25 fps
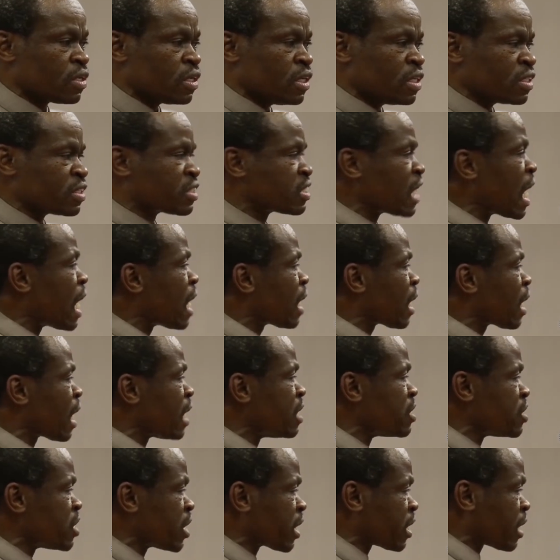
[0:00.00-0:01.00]
In
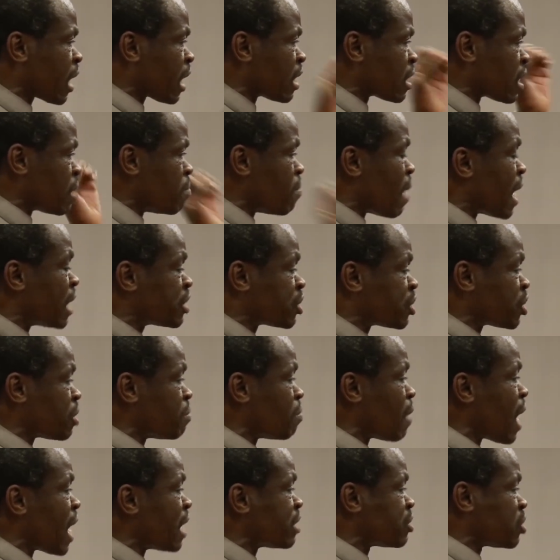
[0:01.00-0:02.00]
Tanganyika, the
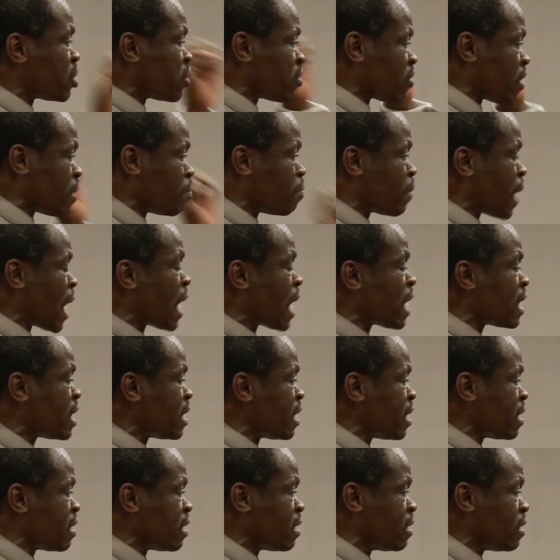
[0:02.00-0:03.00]
Maji
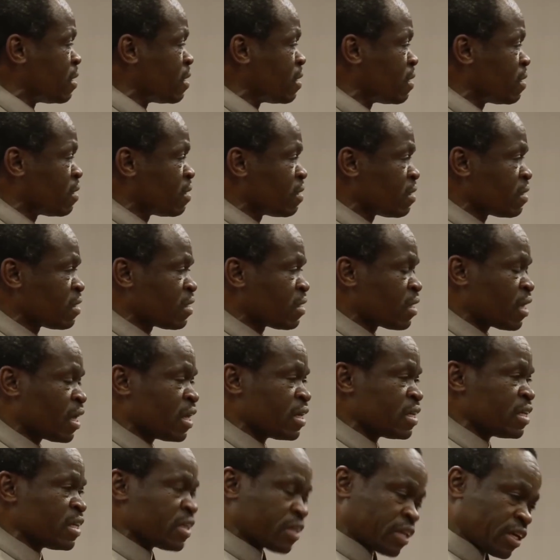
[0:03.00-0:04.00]
rebellion,
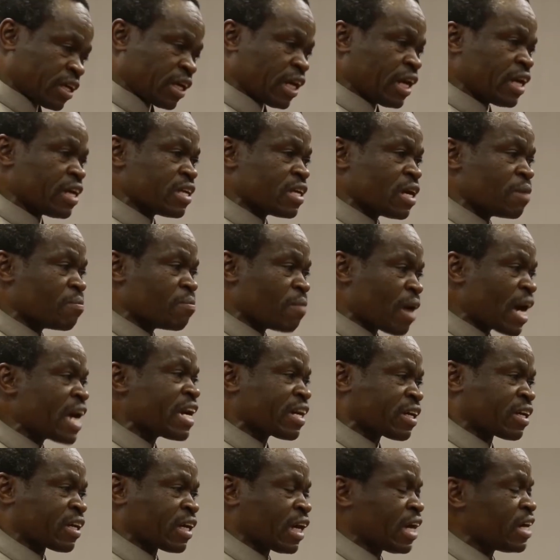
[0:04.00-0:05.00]
and in Kenya,
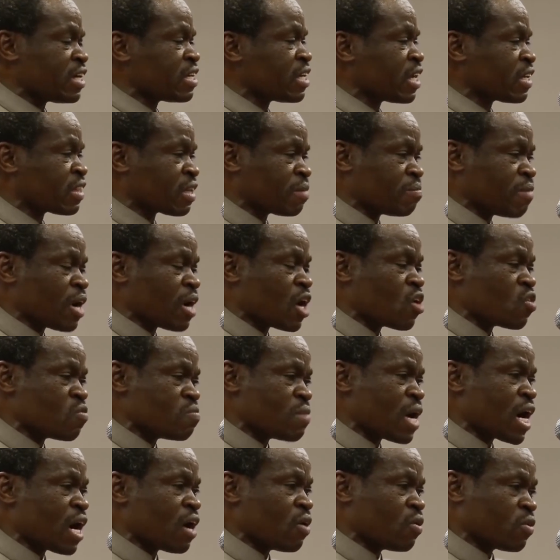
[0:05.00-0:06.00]
my Kenya, the Mau
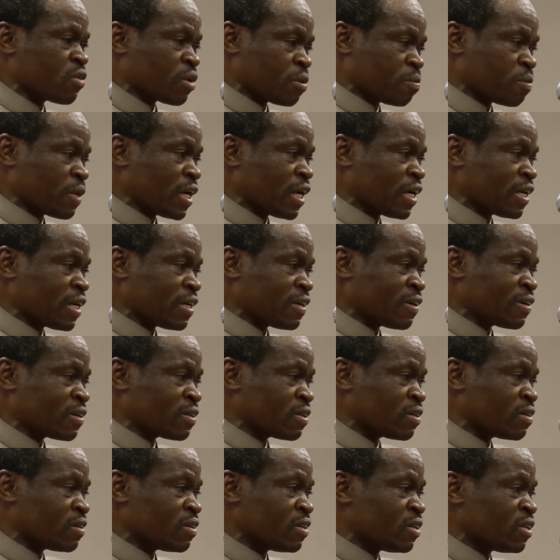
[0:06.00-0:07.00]
Mau
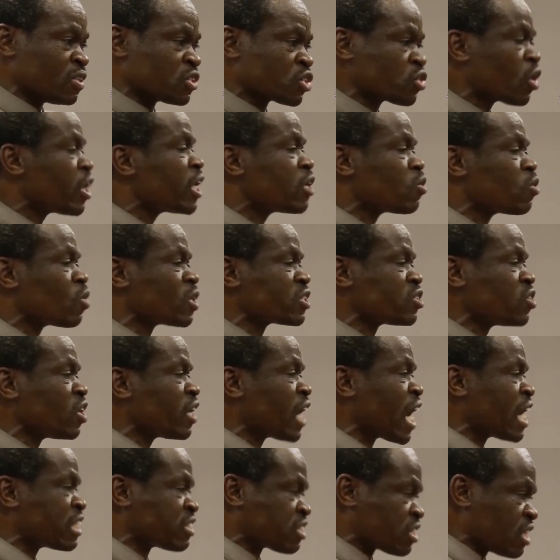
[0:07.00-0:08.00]
rebellion. So it was
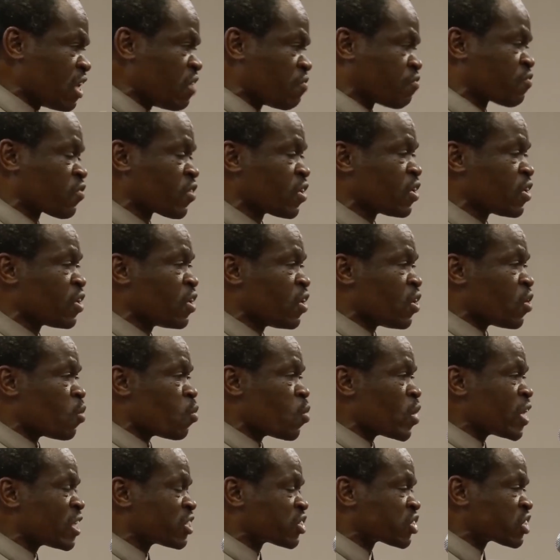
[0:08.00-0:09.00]
not as if
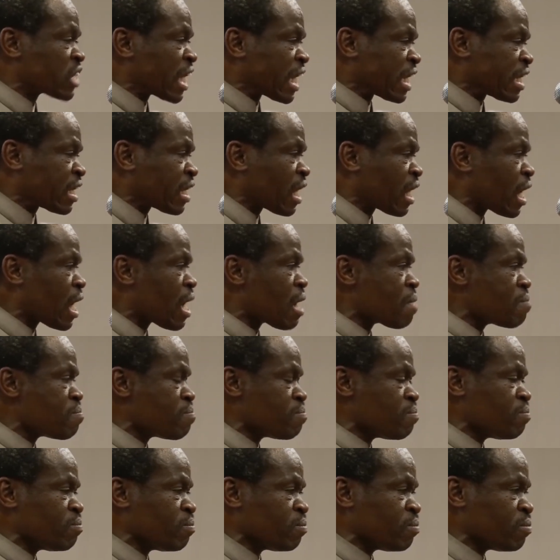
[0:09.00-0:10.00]
we
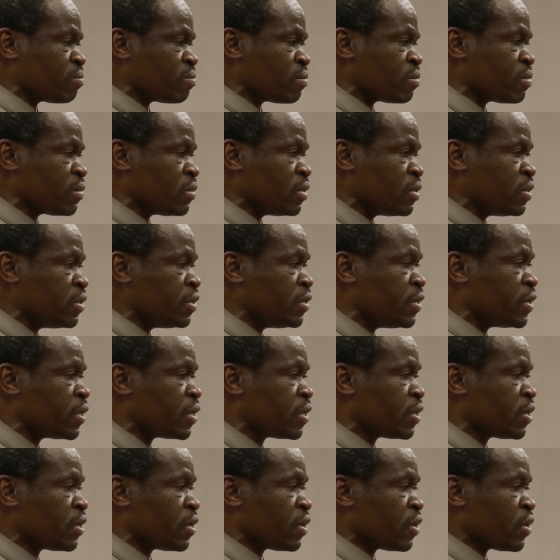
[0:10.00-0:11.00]
succumbed.
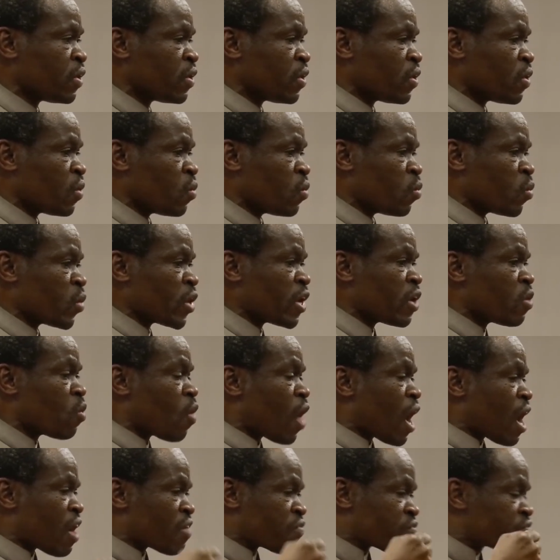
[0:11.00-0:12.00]
We
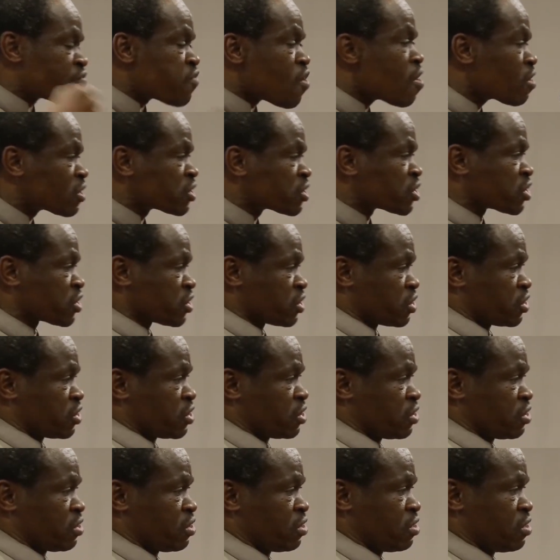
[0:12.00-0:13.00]
were
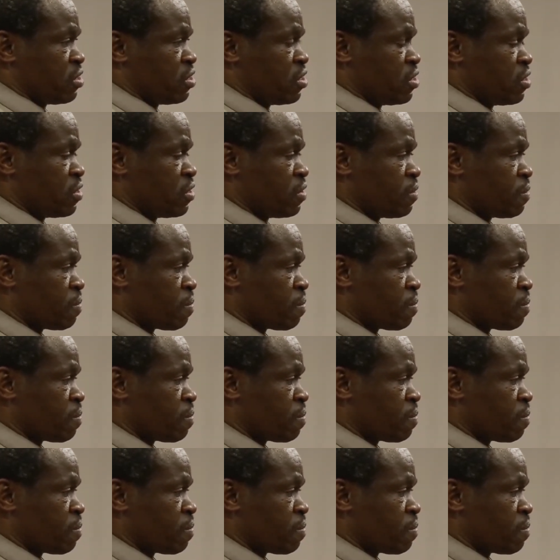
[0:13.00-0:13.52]
forced.